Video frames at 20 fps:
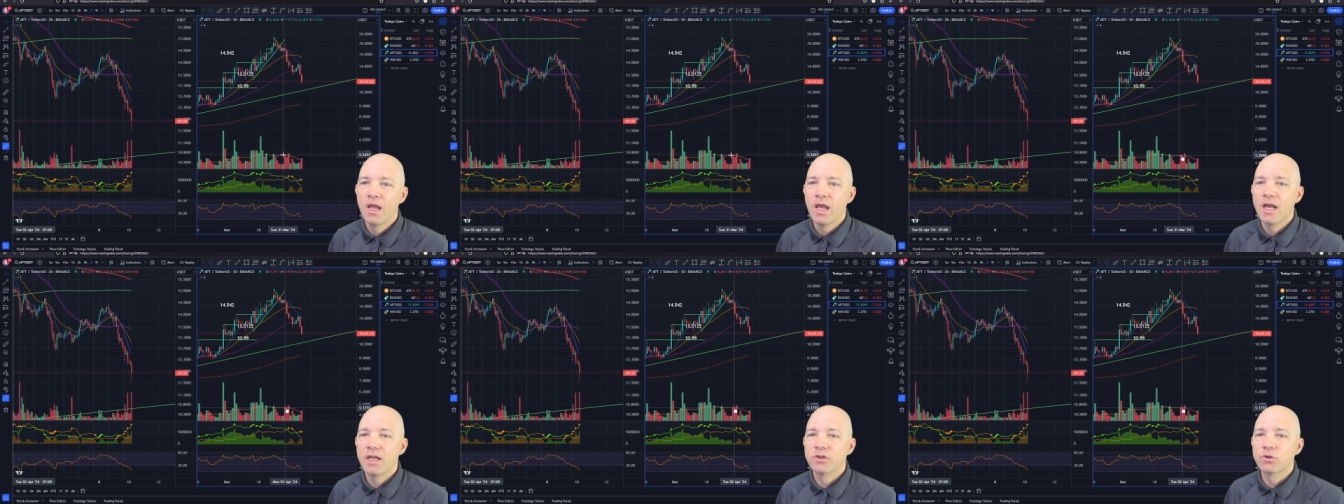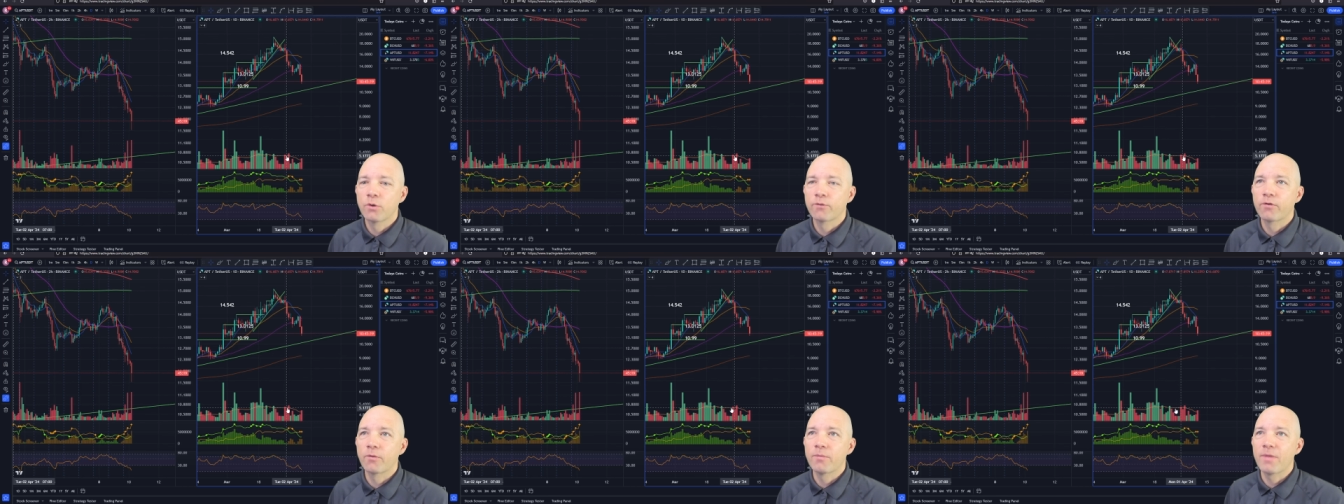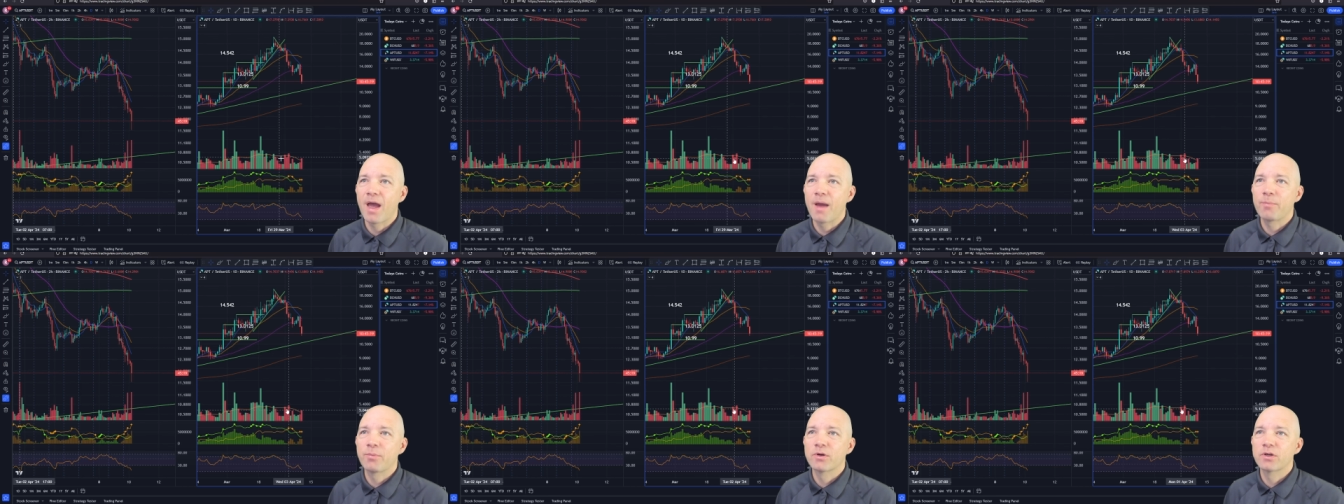And so from
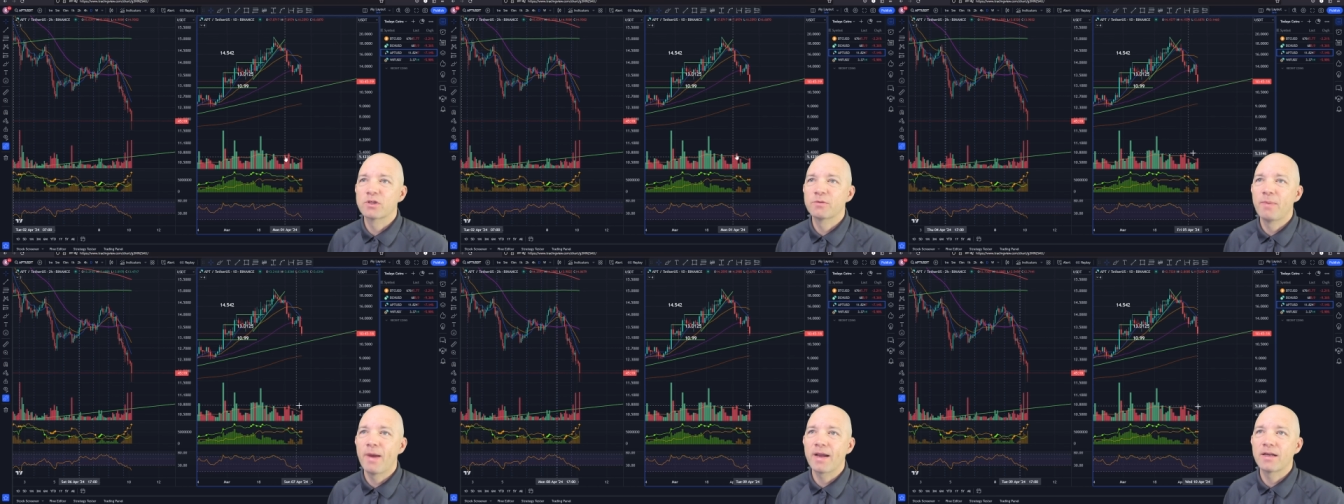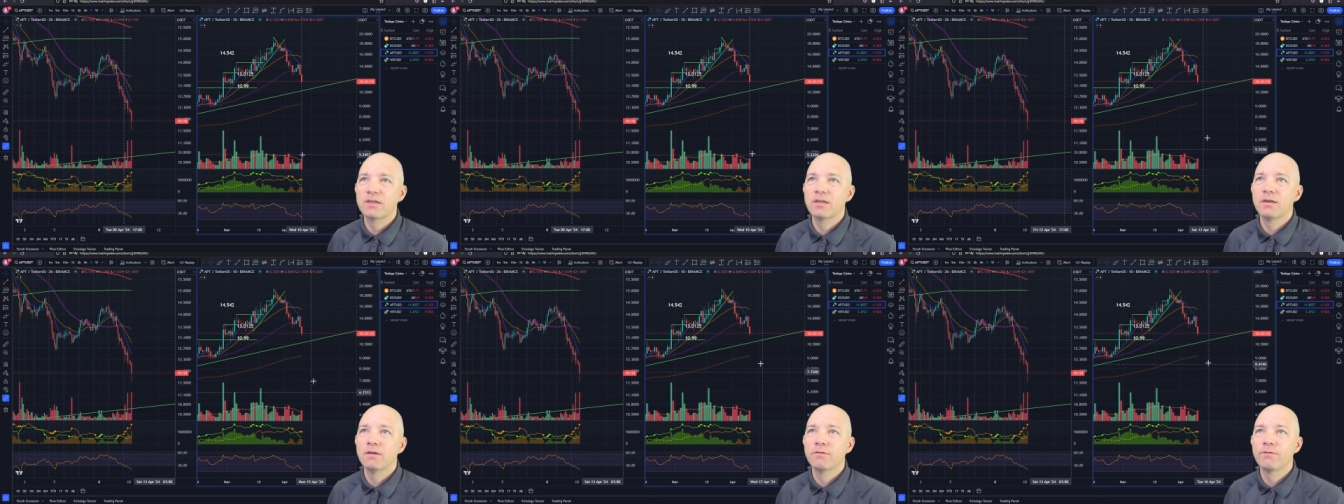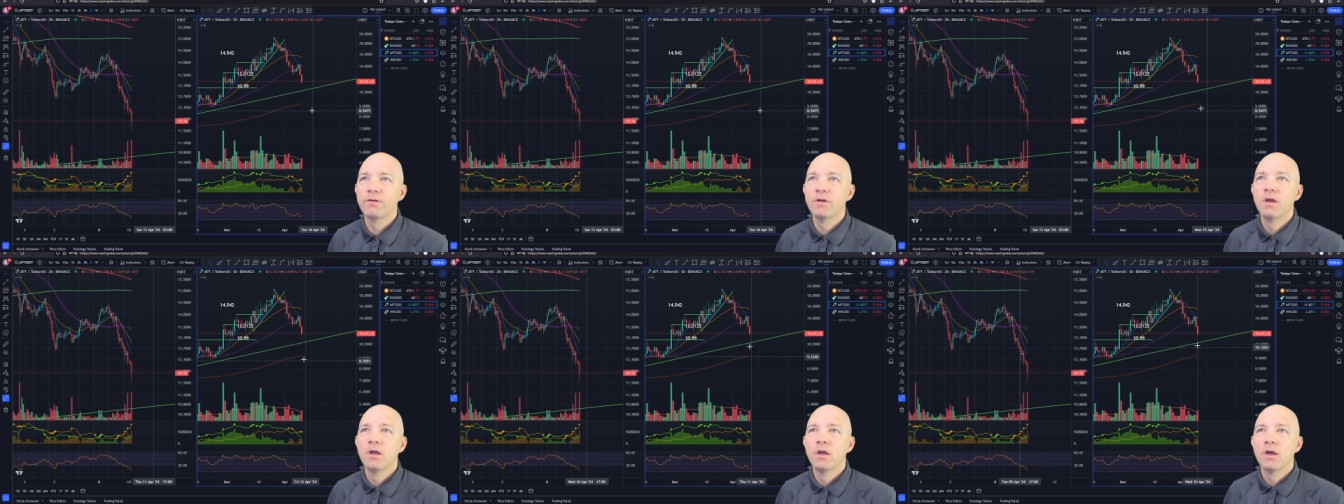that
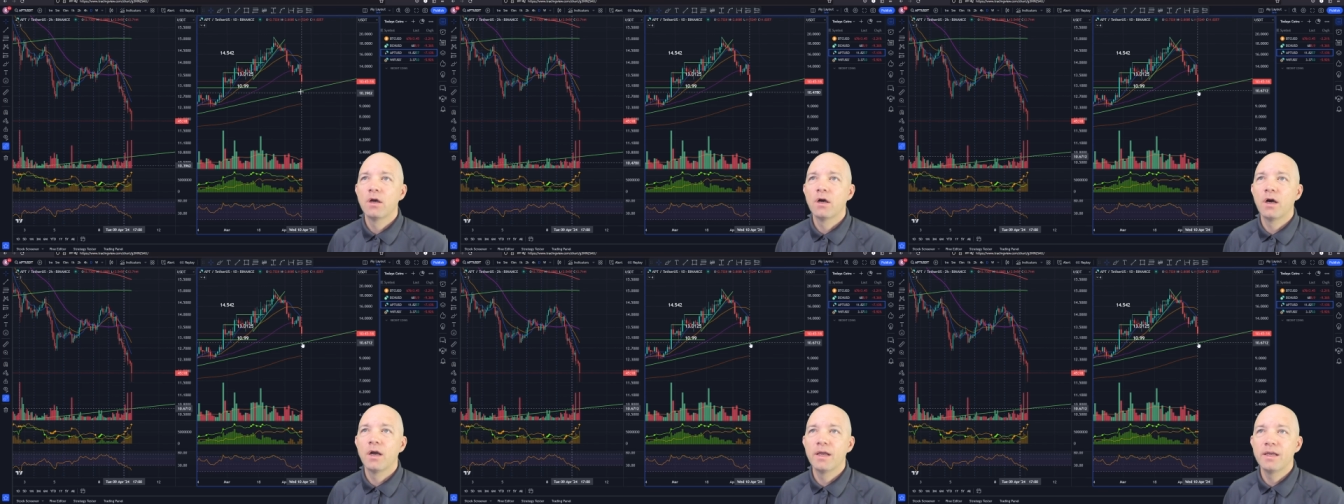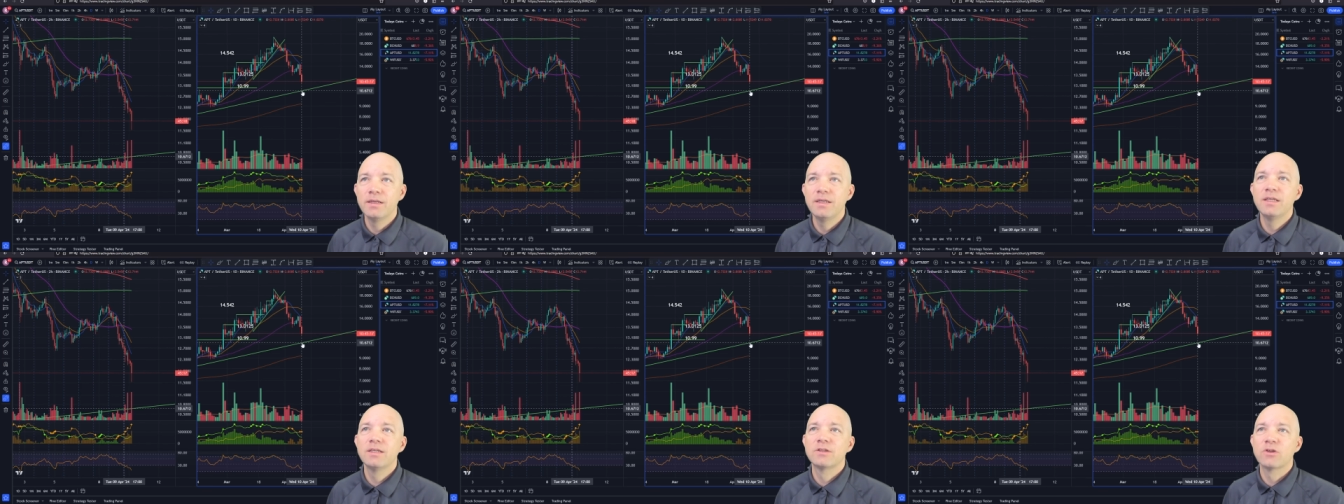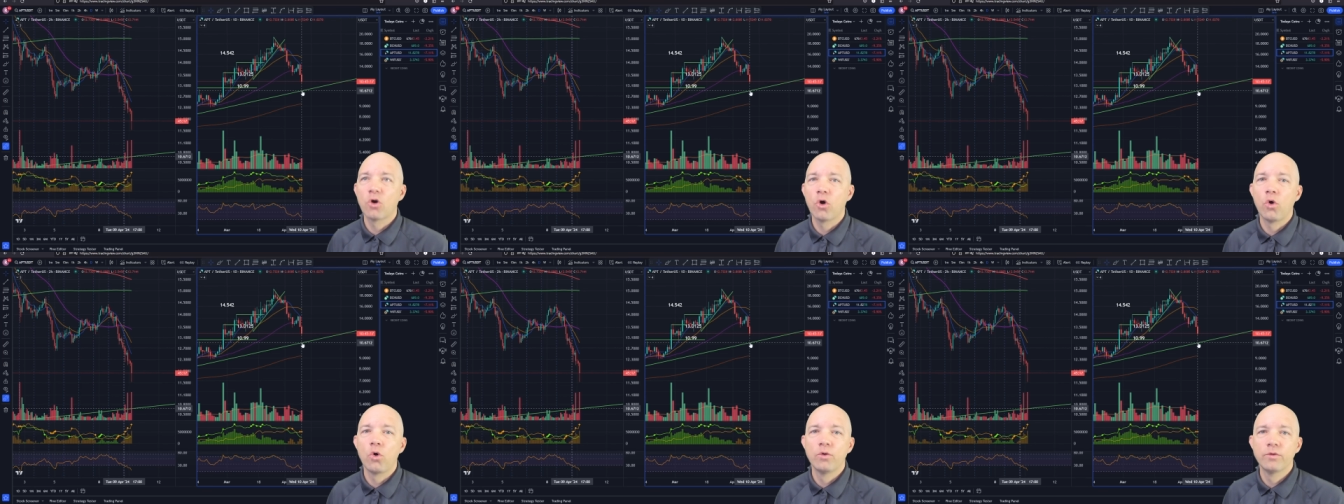perspective, it needs
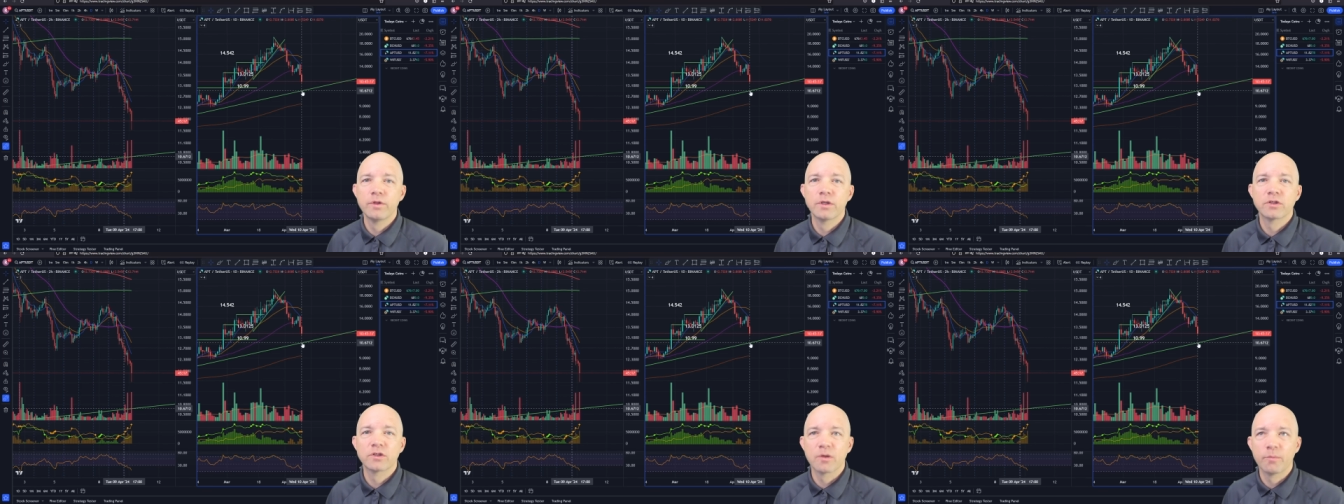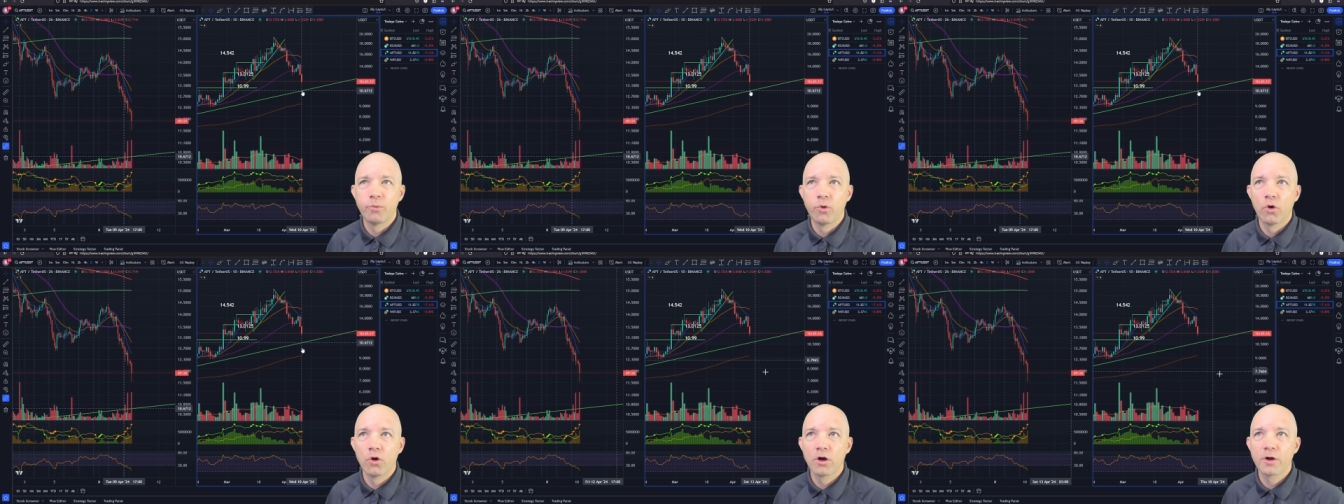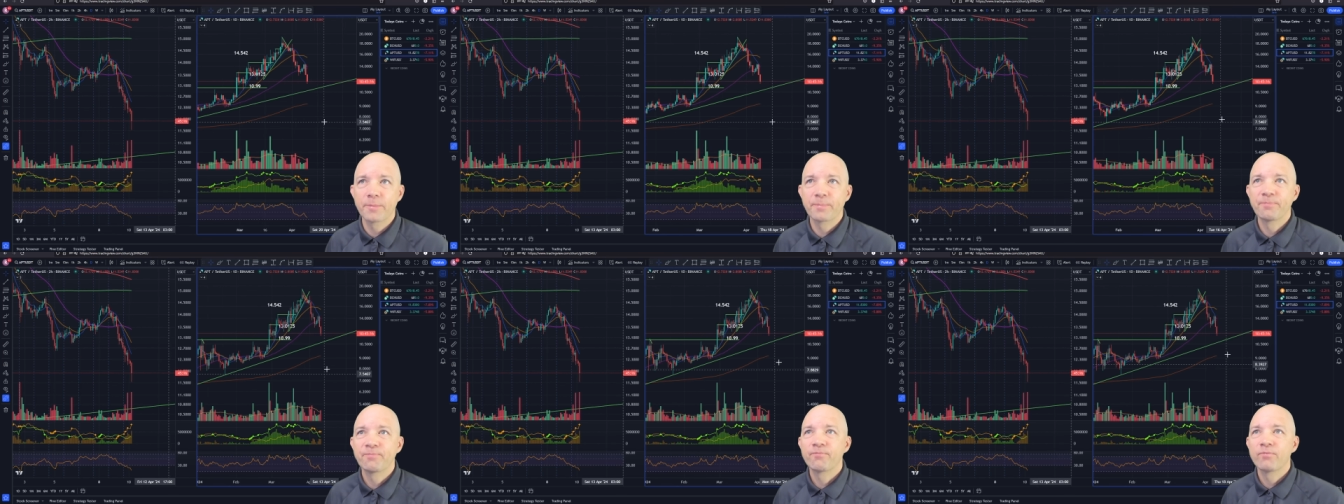to hold the
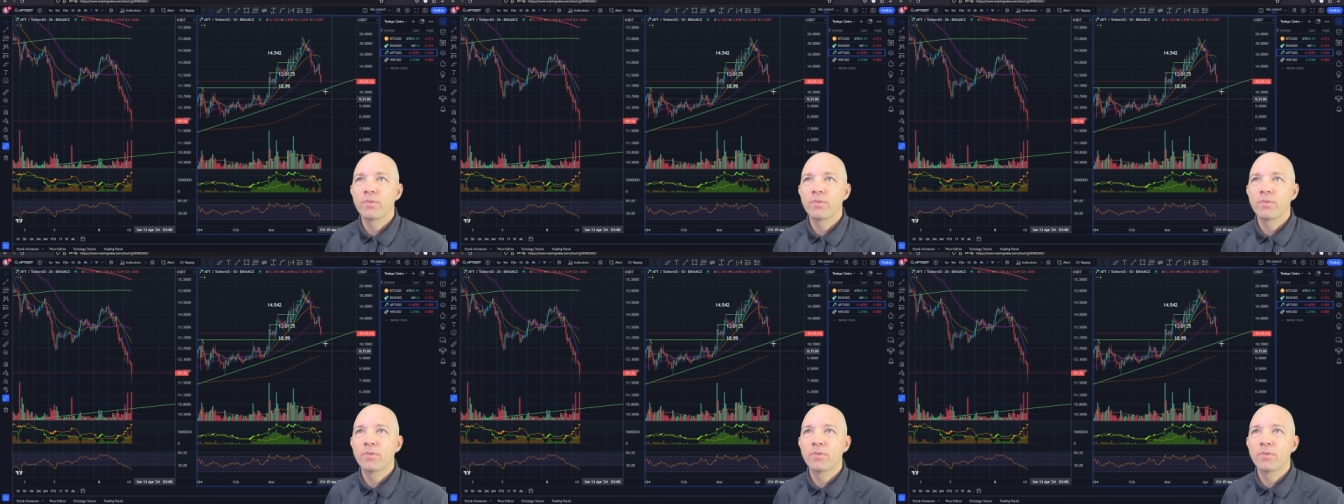support,